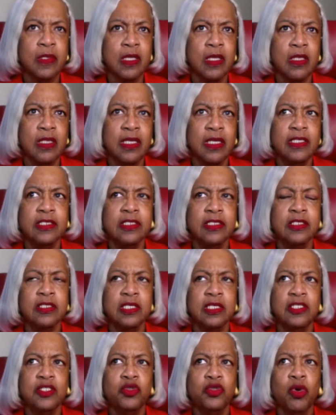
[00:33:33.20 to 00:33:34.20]
These
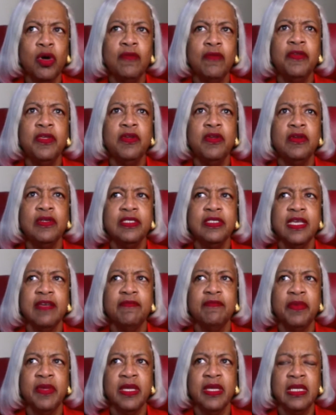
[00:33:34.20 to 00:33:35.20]
12 years have
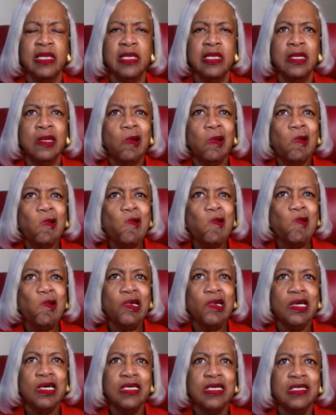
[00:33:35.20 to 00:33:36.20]
been,
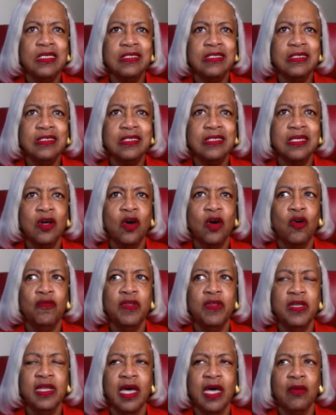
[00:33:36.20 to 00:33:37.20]

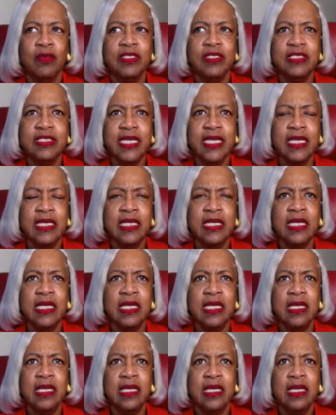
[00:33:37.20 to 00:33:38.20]
COVID notwithstanding,
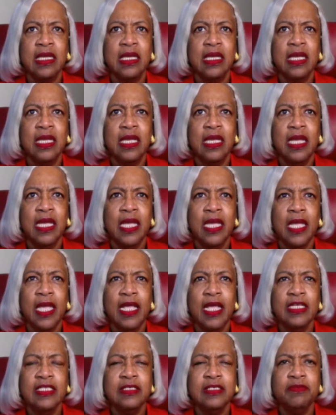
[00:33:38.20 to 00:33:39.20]

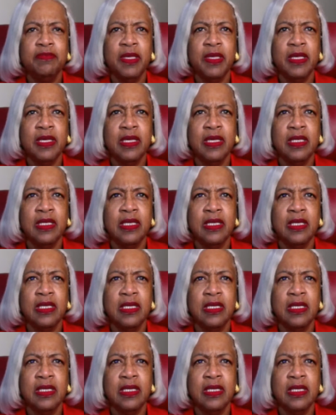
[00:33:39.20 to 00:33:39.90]
has been